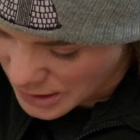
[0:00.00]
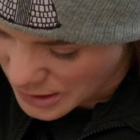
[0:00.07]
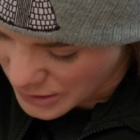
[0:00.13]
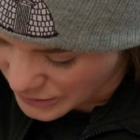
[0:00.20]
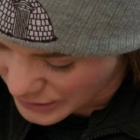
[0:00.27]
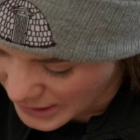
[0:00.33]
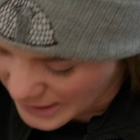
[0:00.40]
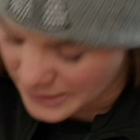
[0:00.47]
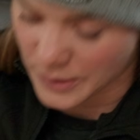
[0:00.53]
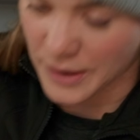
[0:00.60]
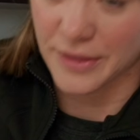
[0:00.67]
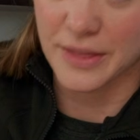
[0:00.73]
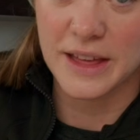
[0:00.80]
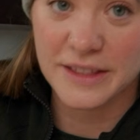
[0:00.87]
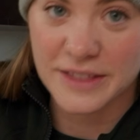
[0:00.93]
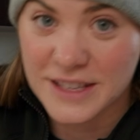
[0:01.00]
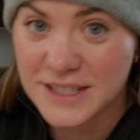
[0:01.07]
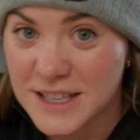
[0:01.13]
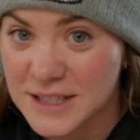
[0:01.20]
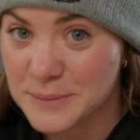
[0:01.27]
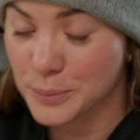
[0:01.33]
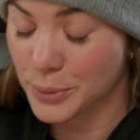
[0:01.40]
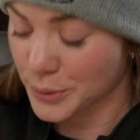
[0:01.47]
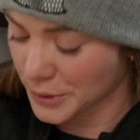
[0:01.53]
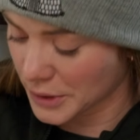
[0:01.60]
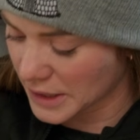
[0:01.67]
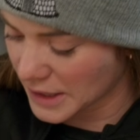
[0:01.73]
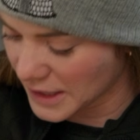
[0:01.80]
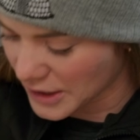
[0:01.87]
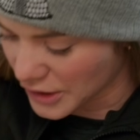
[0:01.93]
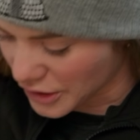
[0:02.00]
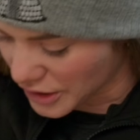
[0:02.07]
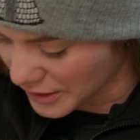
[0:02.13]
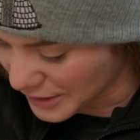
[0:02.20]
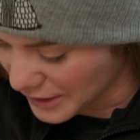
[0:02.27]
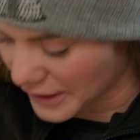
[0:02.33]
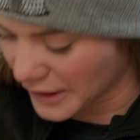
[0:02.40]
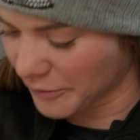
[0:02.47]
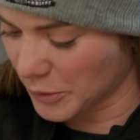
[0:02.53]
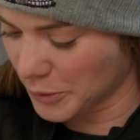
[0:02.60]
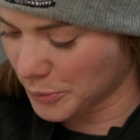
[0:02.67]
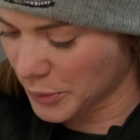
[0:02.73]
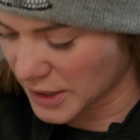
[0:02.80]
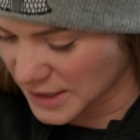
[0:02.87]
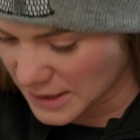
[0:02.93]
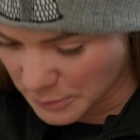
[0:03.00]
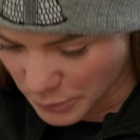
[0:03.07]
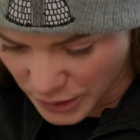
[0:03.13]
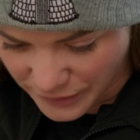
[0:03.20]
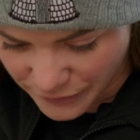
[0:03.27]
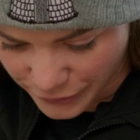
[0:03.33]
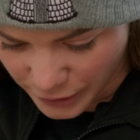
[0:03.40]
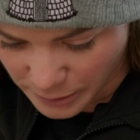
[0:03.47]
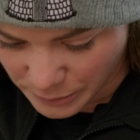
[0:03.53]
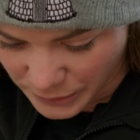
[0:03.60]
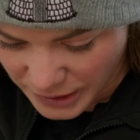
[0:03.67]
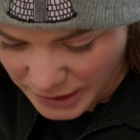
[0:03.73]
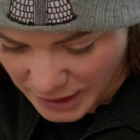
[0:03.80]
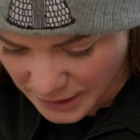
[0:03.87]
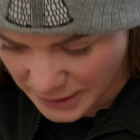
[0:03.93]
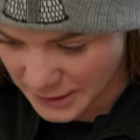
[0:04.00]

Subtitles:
Okay, so I think this is pretty on there. I've been pressing pretty firmly.